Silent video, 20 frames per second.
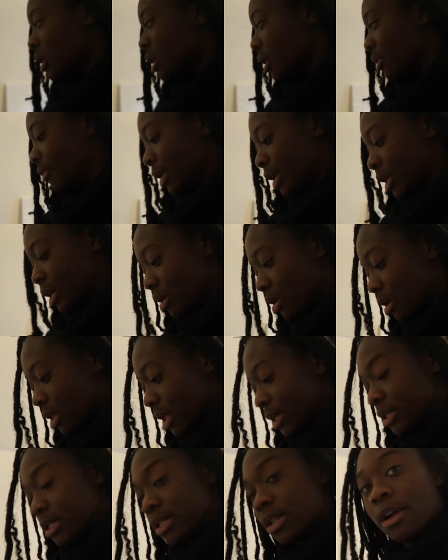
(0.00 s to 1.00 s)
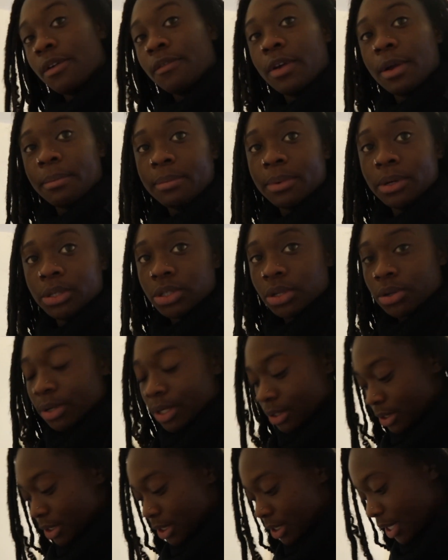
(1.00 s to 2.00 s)
got ready and all that stuff. I'm about to go
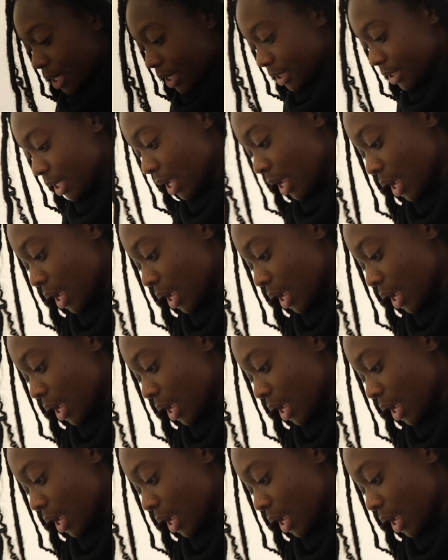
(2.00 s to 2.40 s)
downstairs,